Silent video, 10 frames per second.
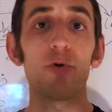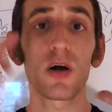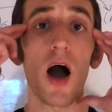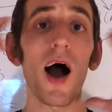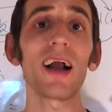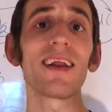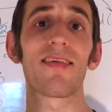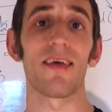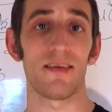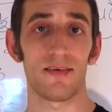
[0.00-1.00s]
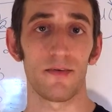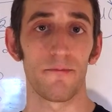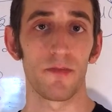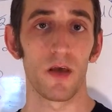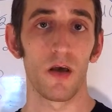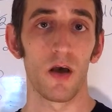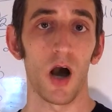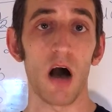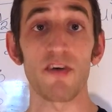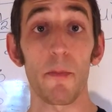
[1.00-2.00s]
we're cognizant
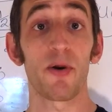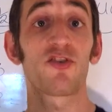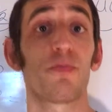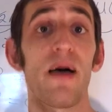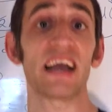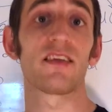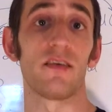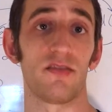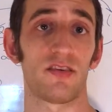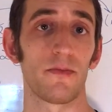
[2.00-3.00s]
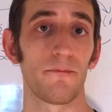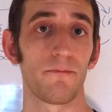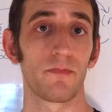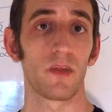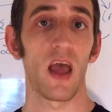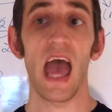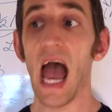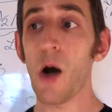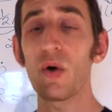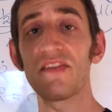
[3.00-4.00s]
of our perspectives,
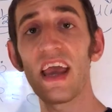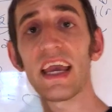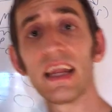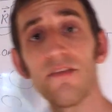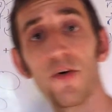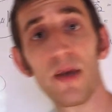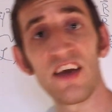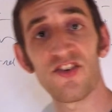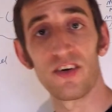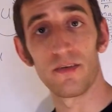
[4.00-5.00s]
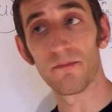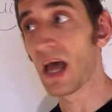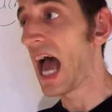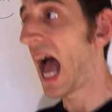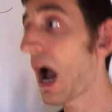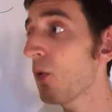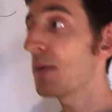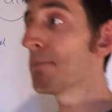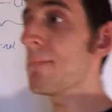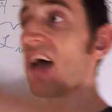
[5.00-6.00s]
how we take in information, how we
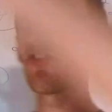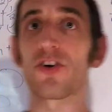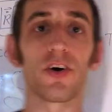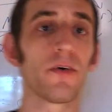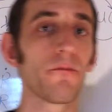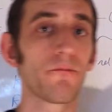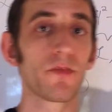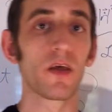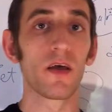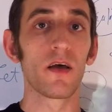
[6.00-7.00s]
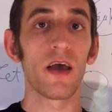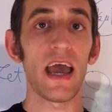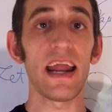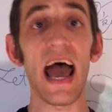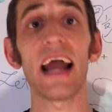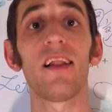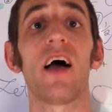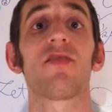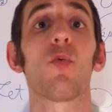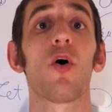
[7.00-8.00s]
measure and
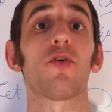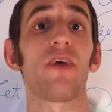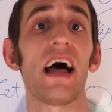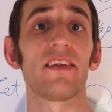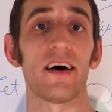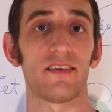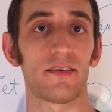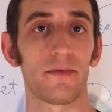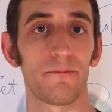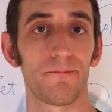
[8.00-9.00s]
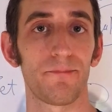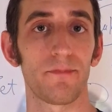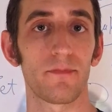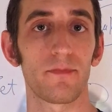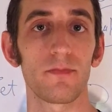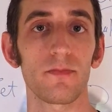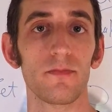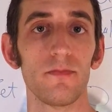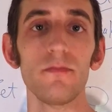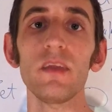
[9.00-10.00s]
analyze the world around us,
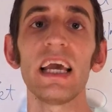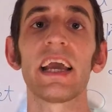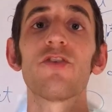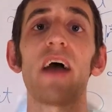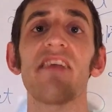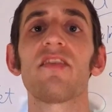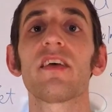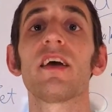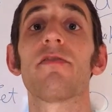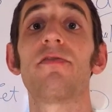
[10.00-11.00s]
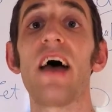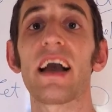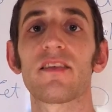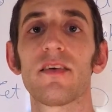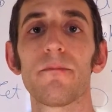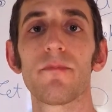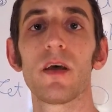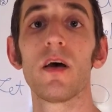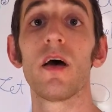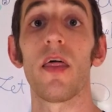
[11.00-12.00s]
it can drastically affect
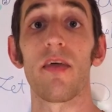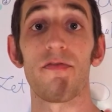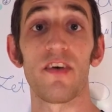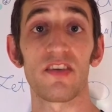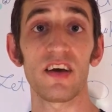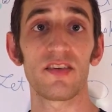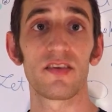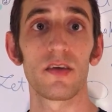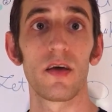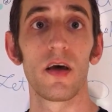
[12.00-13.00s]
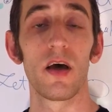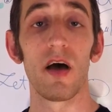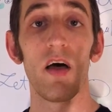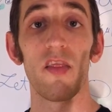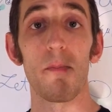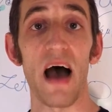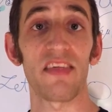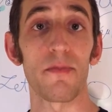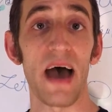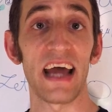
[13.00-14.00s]
the physics, the
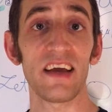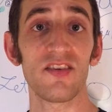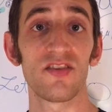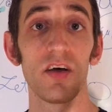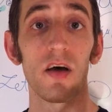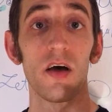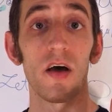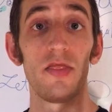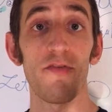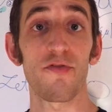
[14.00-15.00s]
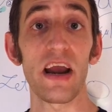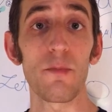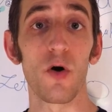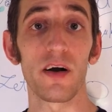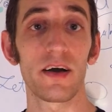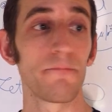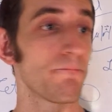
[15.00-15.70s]
mathematics, the framework,